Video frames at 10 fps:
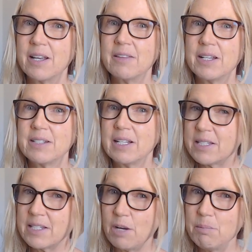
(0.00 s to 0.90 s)
They tell
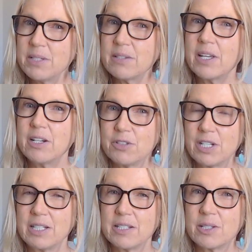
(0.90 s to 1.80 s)
us numbers, they don't
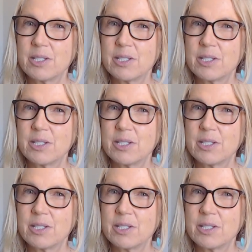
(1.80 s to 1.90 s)
tell us the